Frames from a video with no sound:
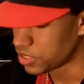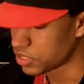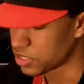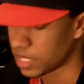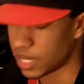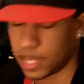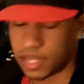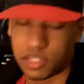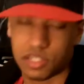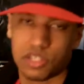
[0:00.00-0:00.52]

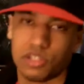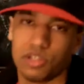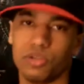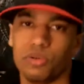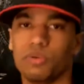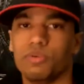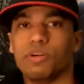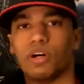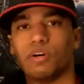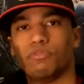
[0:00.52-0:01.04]
decide
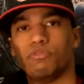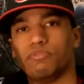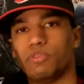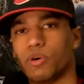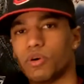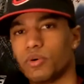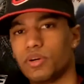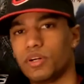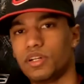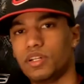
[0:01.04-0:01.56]
to go
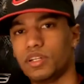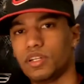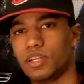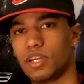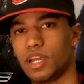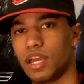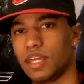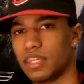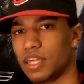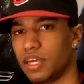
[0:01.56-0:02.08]
forward
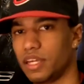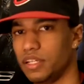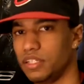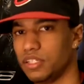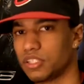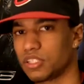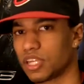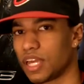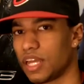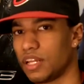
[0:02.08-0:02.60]
and then
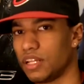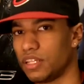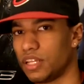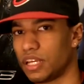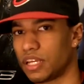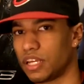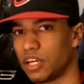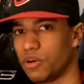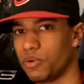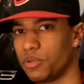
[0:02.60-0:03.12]
just kind of
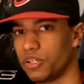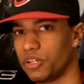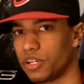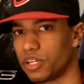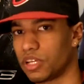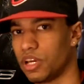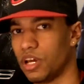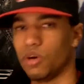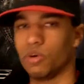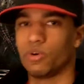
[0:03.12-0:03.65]
let go and you're
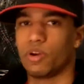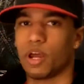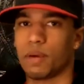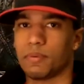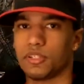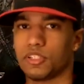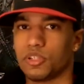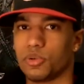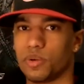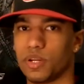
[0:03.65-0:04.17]
like, oh
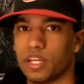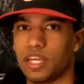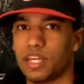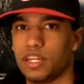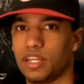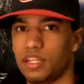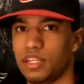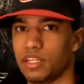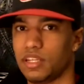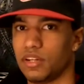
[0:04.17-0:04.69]
crap, I still want to
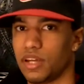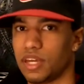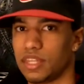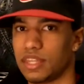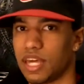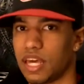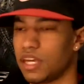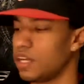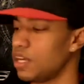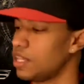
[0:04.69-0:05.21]
hit it,
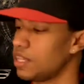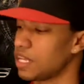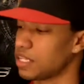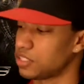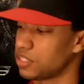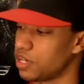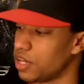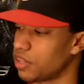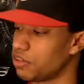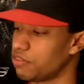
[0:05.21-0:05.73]
like that,
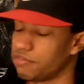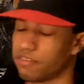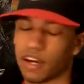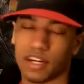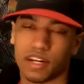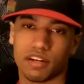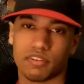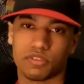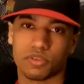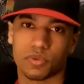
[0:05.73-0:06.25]
that's another
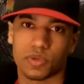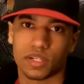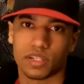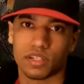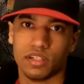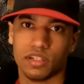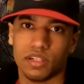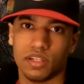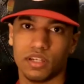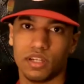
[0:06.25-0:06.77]
fight off swing.
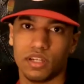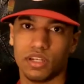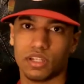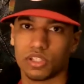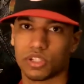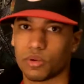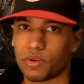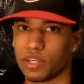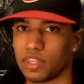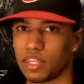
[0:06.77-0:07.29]

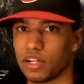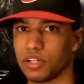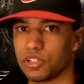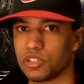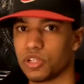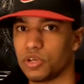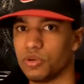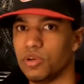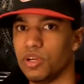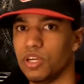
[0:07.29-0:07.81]
So right there,
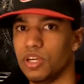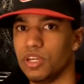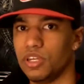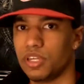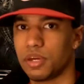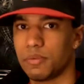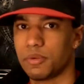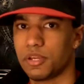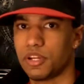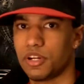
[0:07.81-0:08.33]
so you
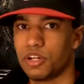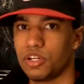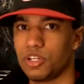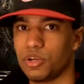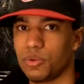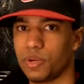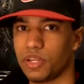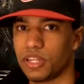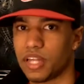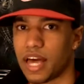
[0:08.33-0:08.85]
come here,
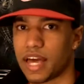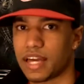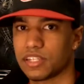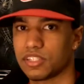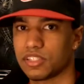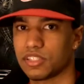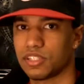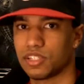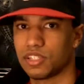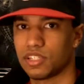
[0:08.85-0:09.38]
you're
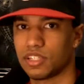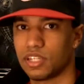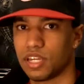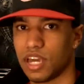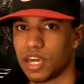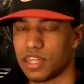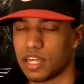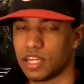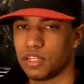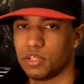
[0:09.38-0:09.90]
relaxed,
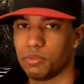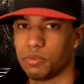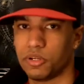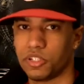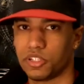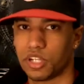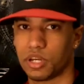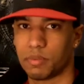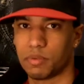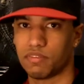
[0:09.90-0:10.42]
and then you
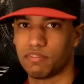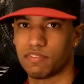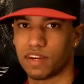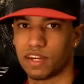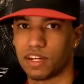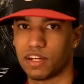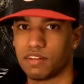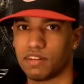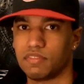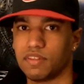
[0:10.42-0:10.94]
push up and
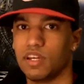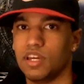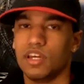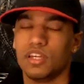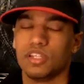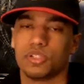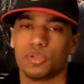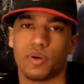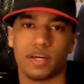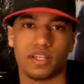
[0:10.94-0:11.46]
fight off.
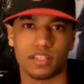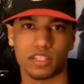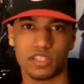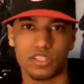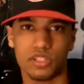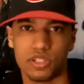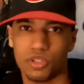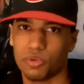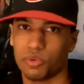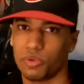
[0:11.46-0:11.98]
So at
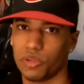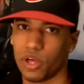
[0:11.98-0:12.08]
least you